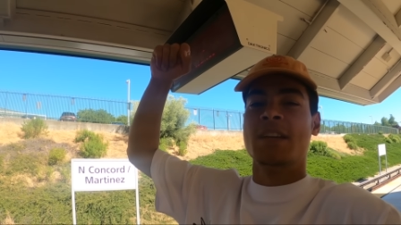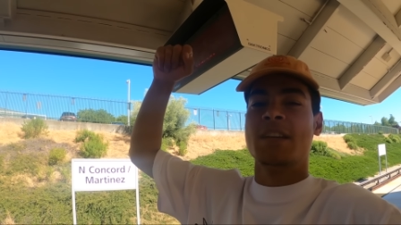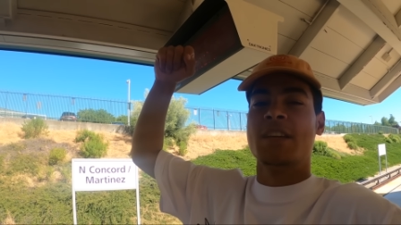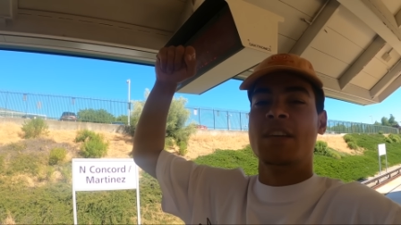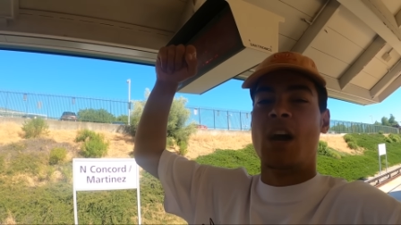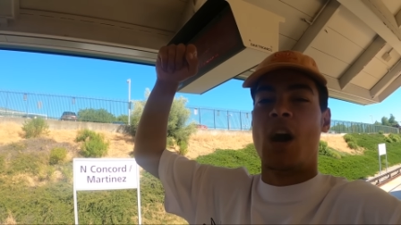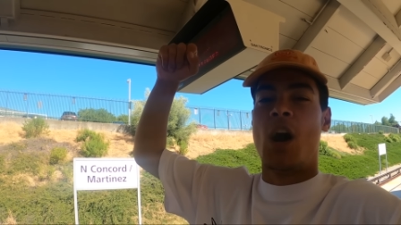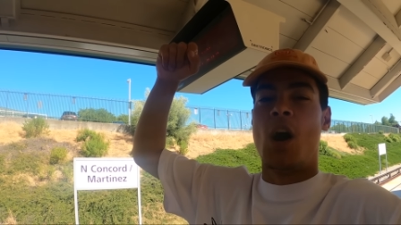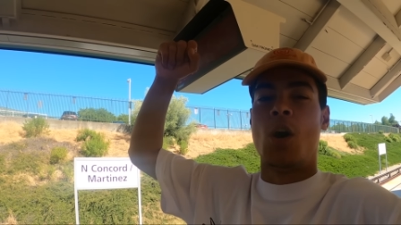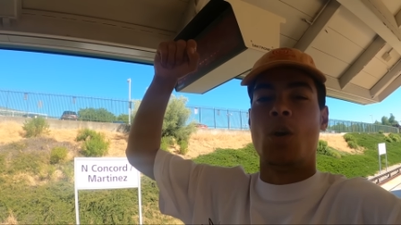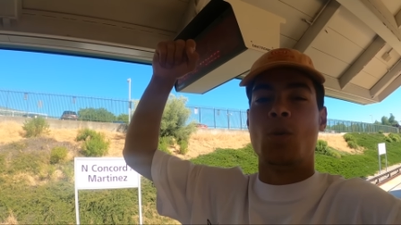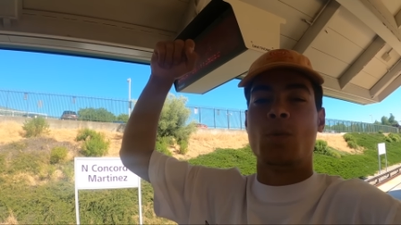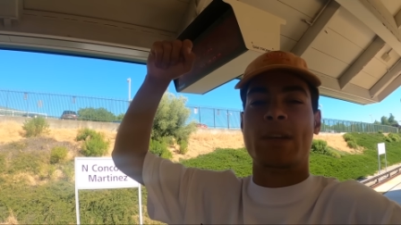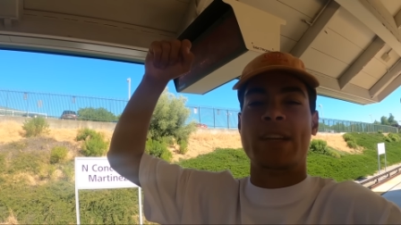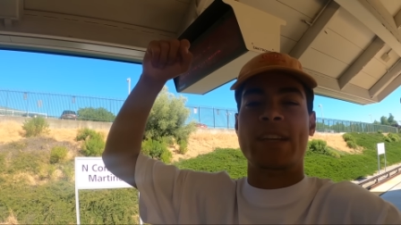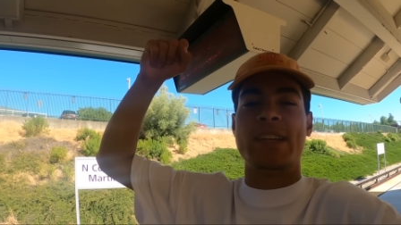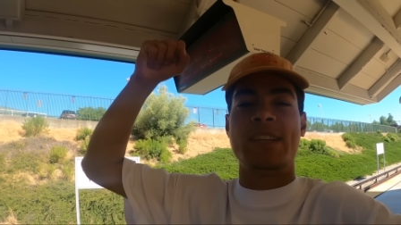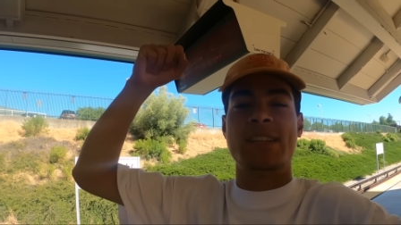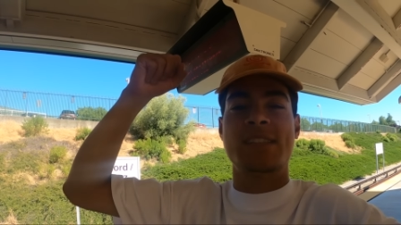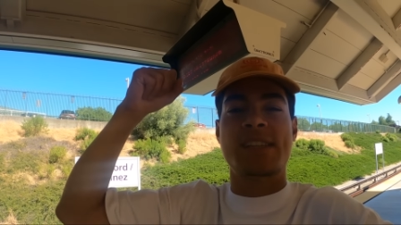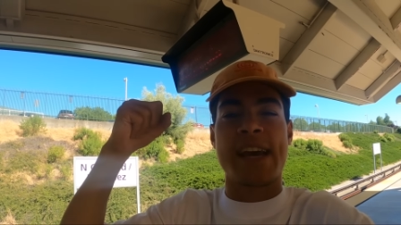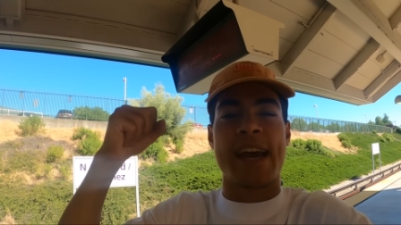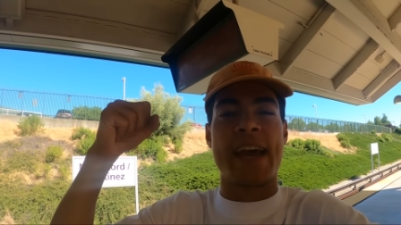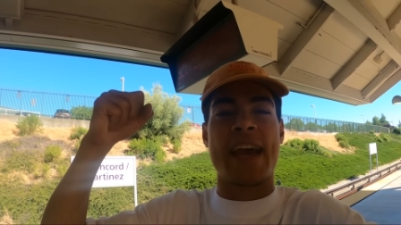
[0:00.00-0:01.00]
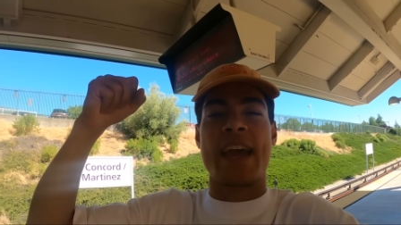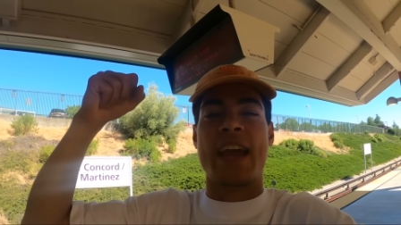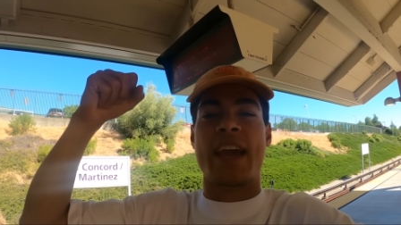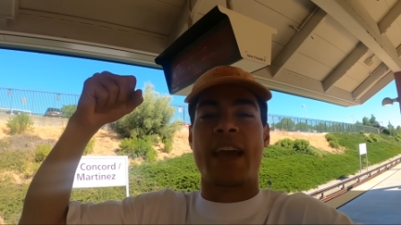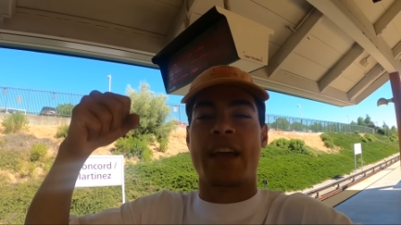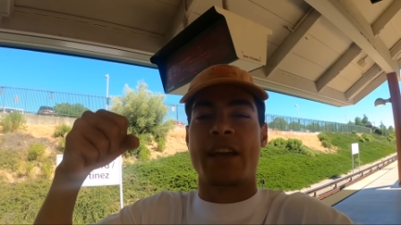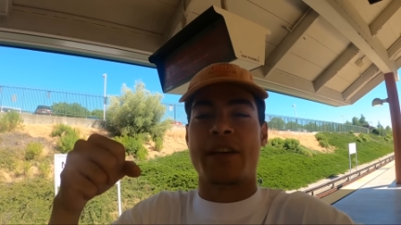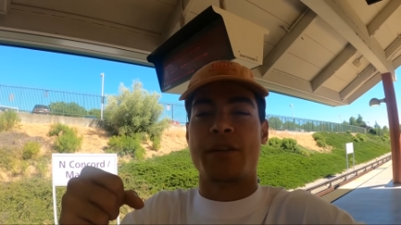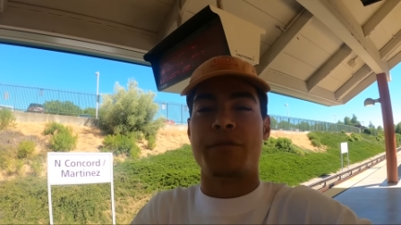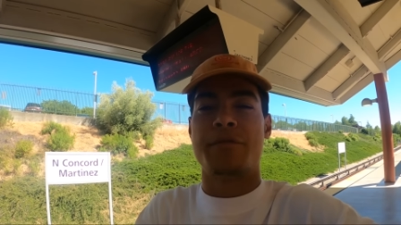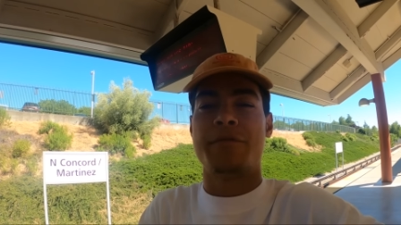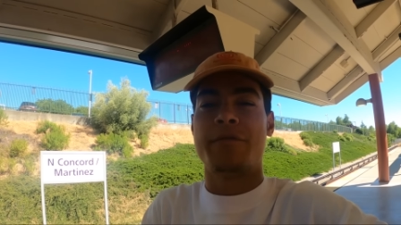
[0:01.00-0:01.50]
Yodie
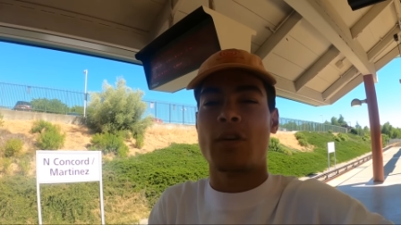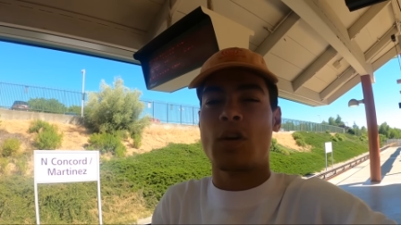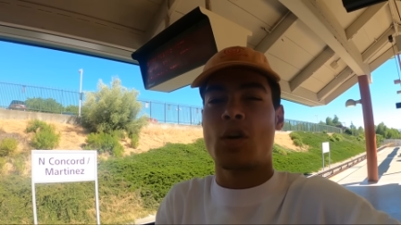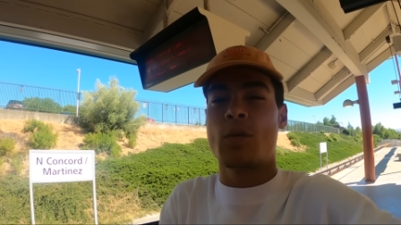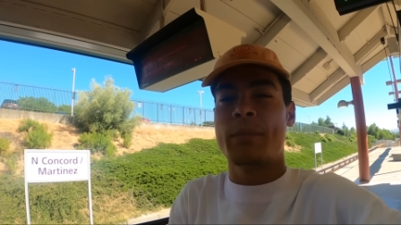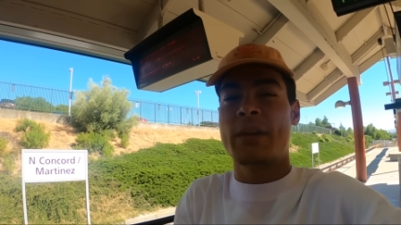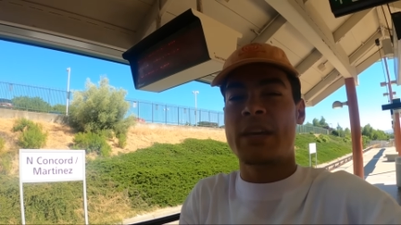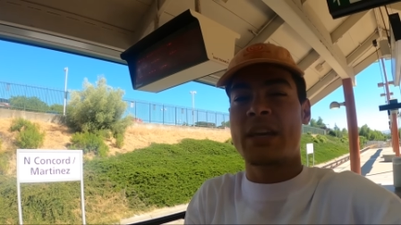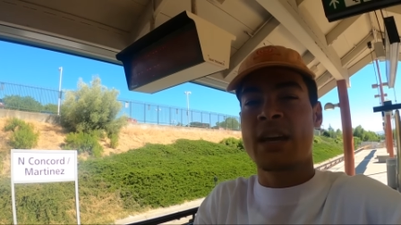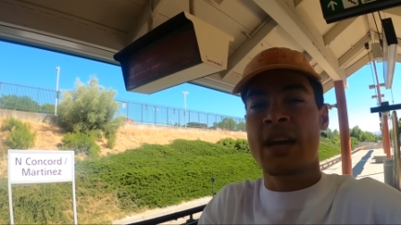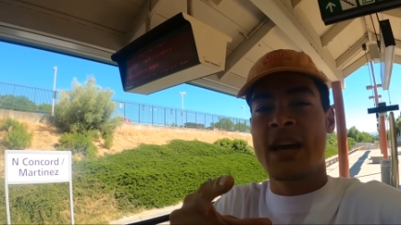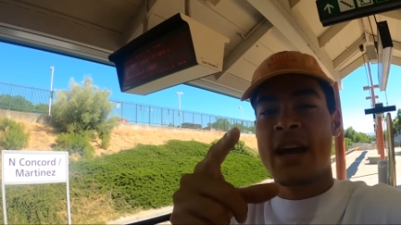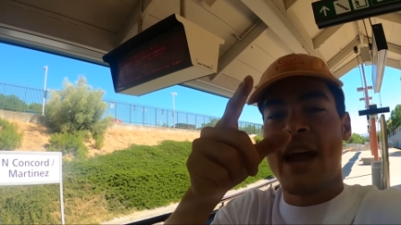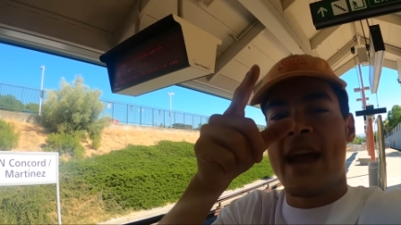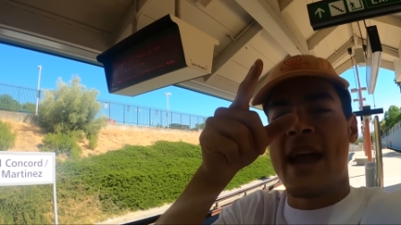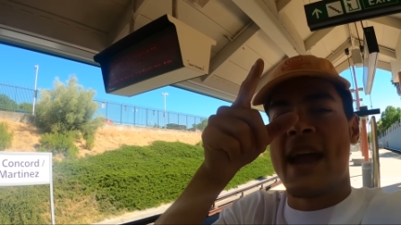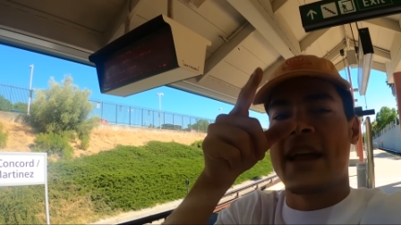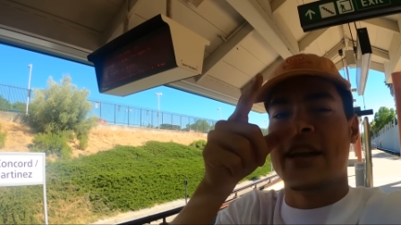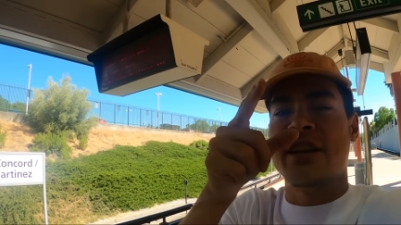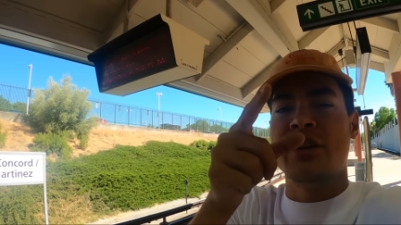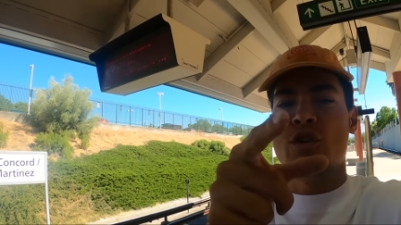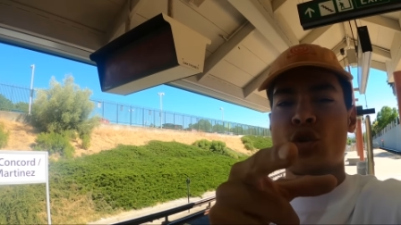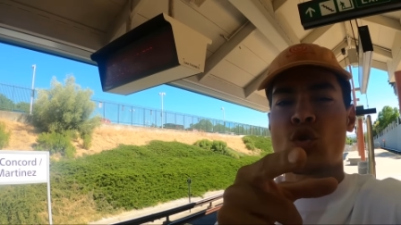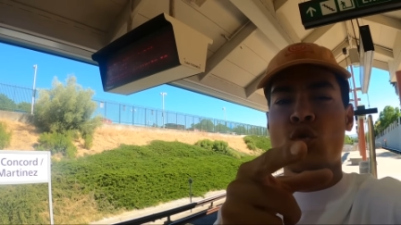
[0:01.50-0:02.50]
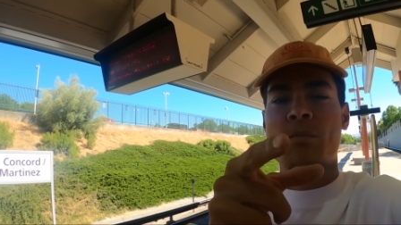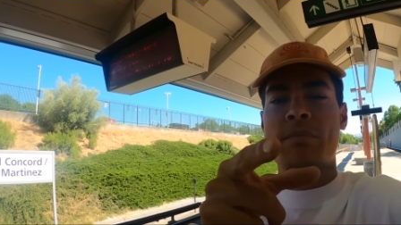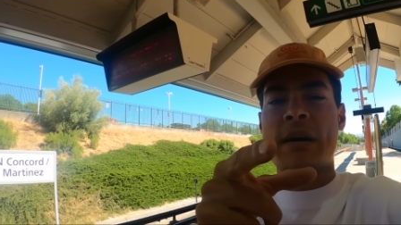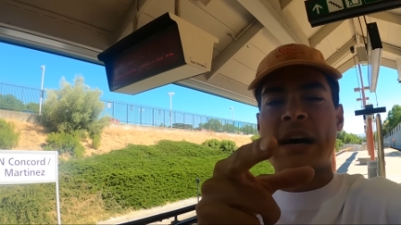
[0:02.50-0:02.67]
gang, you feel me? And you